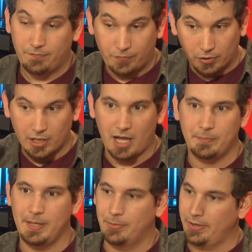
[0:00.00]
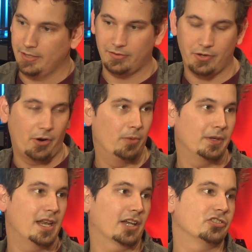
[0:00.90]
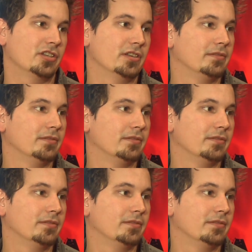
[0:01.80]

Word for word: for a lot of people, that's their home connection.